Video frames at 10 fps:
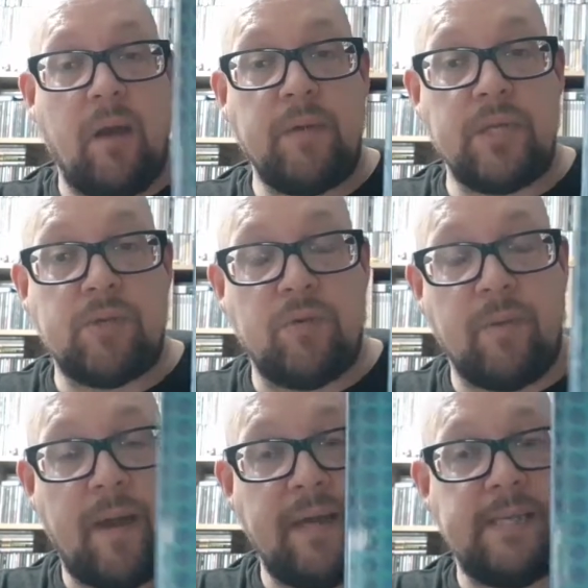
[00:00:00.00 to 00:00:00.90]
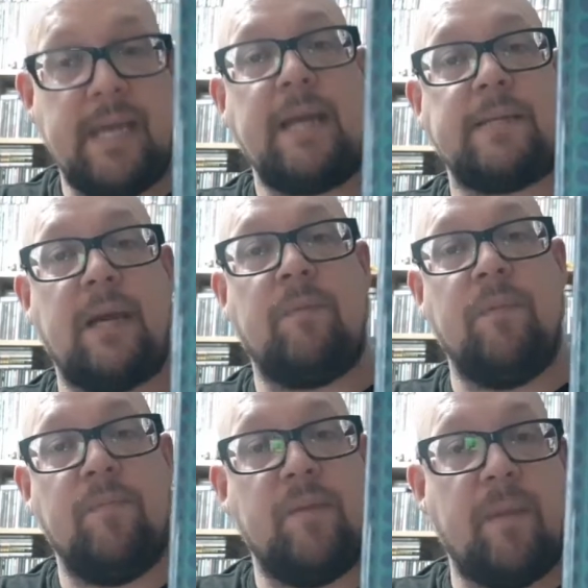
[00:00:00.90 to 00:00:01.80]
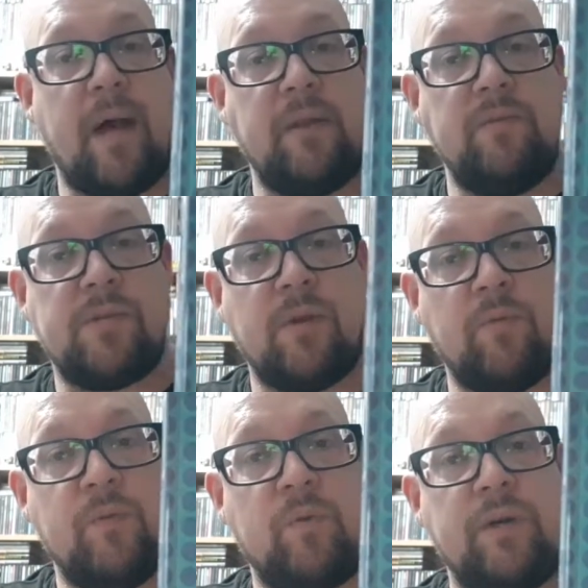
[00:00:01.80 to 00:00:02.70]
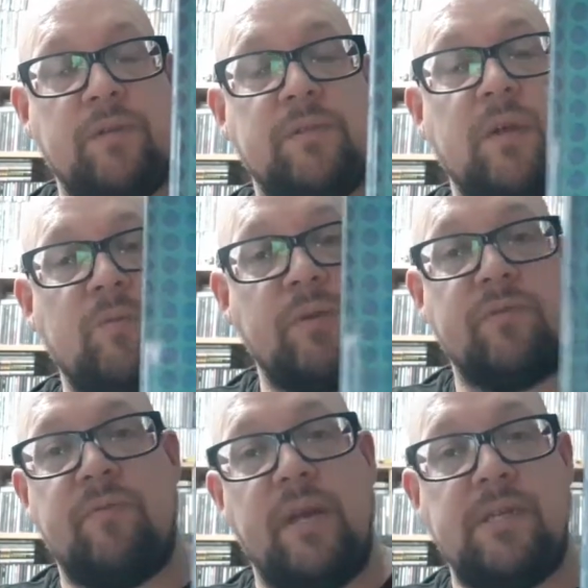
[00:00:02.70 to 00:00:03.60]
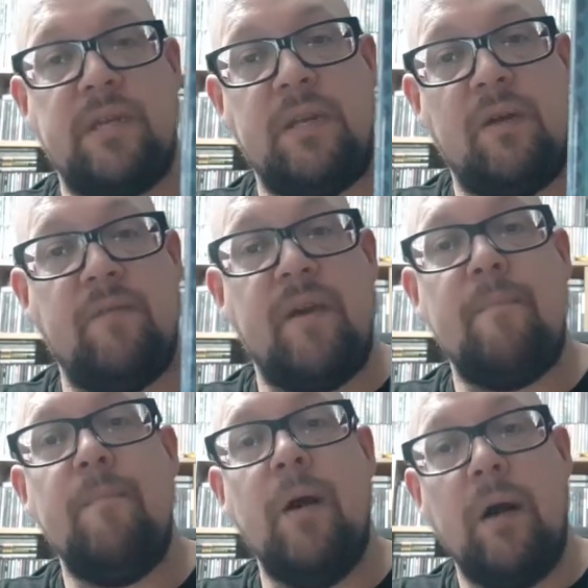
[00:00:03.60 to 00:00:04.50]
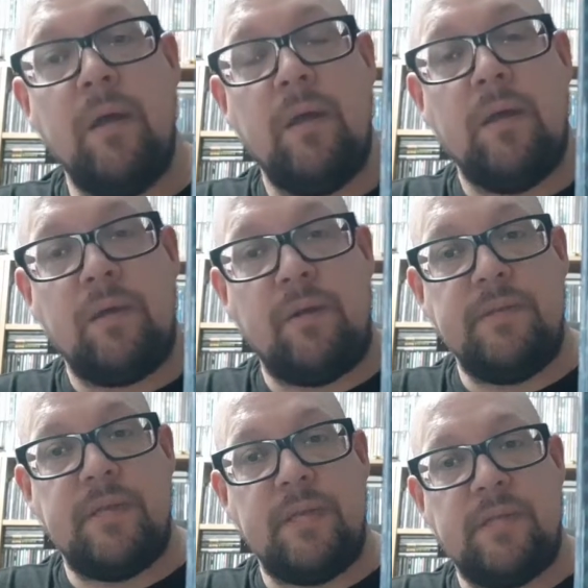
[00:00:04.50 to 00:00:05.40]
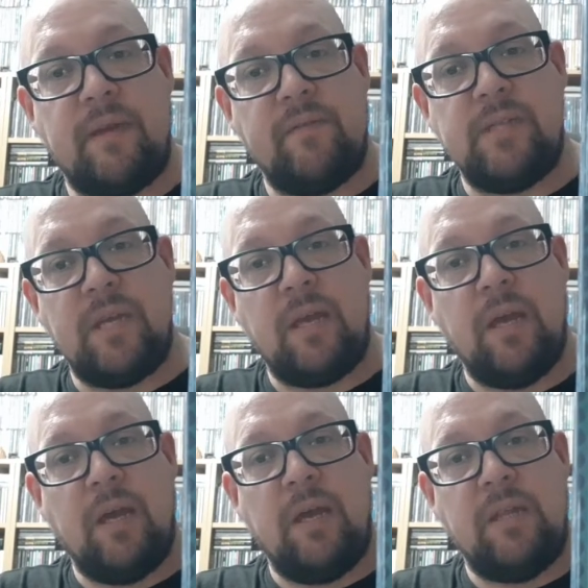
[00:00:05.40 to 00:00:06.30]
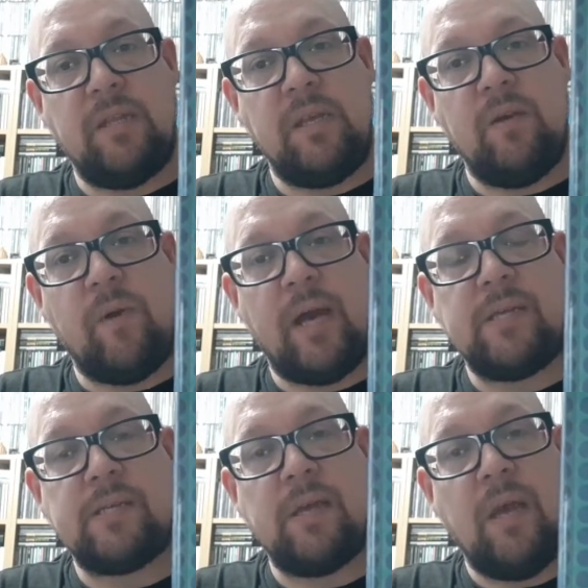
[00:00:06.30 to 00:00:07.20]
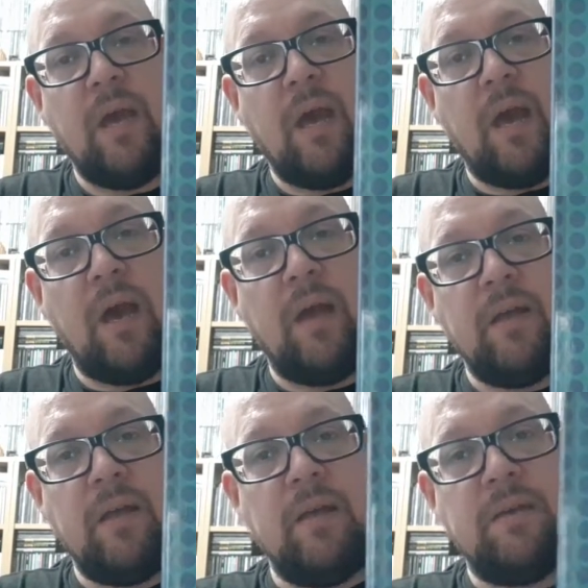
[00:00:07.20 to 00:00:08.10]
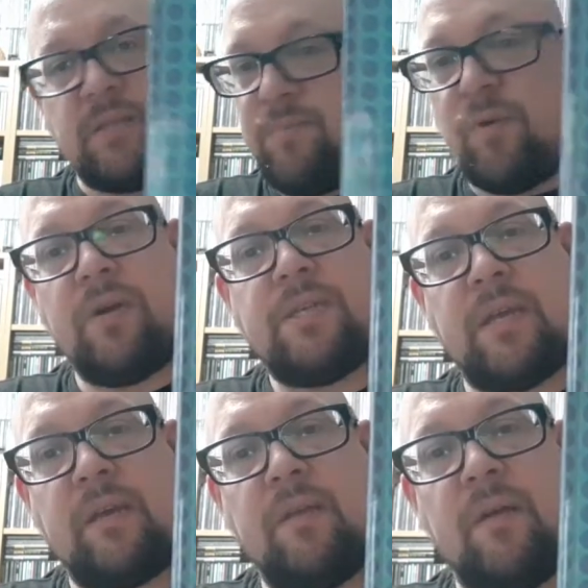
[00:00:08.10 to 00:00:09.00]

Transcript: I'm going to talk about his next album, The Man Who Sold the World, which was released in November 1970 in the US. Uh, surprising